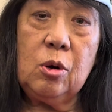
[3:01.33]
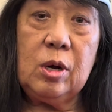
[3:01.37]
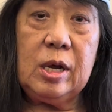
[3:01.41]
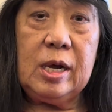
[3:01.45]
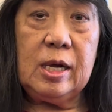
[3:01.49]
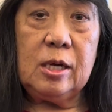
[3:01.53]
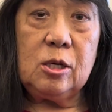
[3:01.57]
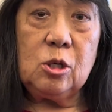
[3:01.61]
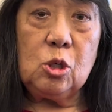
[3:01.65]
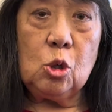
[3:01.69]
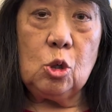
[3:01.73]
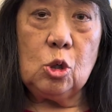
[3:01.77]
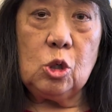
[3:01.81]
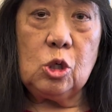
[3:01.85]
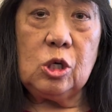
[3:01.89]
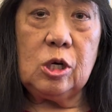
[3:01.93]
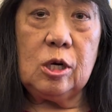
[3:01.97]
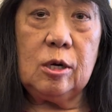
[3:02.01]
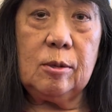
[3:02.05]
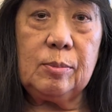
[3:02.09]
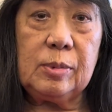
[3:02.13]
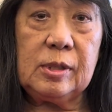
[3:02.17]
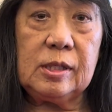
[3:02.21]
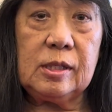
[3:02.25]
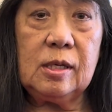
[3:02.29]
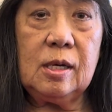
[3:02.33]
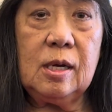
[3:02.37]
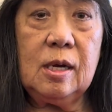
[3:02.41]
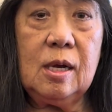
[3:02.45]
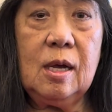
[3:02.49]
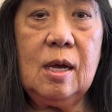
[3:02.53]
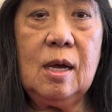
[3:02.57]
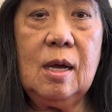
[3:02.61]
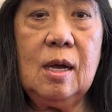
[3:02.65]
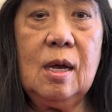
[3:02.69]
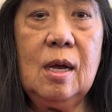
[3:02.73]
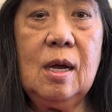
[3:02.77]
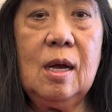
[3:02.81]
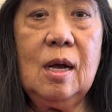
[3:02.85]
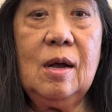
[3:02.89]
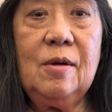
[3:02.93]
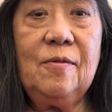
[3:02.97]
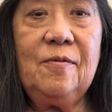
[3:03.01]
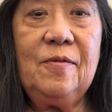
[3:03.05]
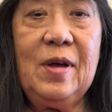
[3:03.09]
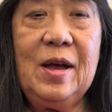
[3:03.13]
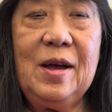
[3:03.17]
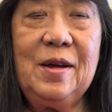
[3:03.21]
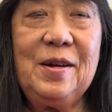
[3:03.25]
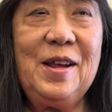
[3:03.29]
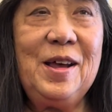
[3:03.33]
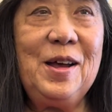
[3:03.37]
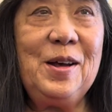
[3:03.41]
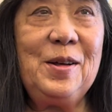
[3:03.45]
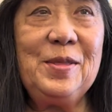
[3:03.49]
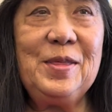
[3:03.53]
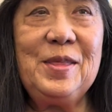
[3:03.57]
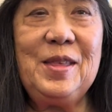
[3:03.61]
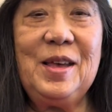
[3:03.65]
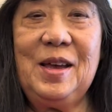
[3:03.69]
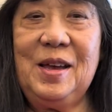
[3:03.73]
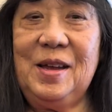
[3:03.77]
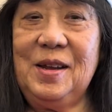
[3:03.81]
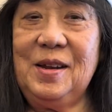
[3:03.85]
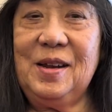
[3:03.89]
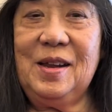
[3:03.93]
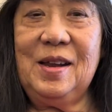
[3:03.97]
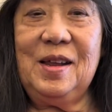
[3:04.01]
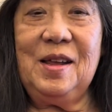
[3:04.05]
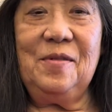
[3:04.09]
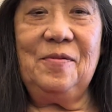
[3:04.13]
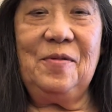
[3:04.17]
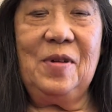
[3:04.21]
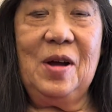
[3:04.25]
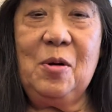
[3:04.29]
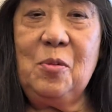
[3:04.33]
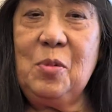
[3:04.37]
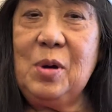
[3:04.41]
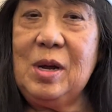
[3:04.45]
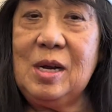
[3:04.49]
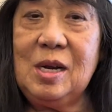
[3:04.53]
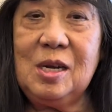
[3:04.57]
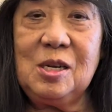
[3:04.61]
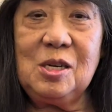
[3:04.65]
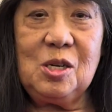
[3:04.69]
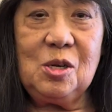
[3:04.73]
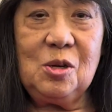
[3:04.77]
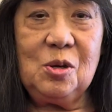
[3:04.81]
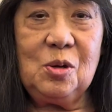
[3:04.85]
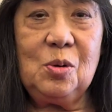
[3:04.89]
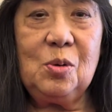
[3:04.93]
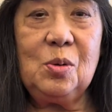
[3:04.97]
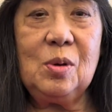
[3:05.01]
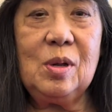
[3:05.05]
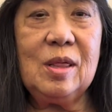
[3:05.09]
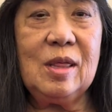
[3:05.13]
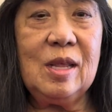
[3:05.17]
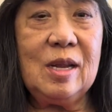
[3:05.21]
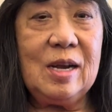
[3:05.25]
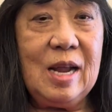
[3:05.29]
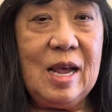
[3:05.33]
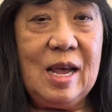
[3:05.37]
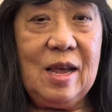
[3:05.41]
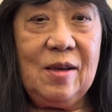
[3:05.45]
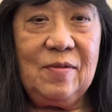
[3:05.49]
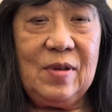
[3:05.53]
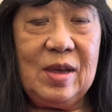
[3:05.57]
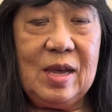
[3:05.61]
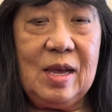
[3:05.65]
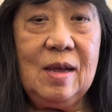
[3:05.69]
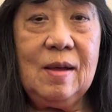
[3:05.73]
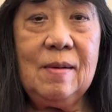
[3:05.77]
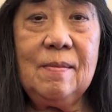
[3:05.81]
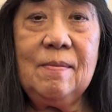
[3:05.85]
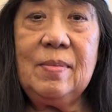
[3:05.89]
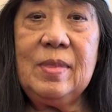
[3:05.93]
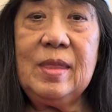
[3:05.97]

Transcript: internships, found out that if I went into the Navy,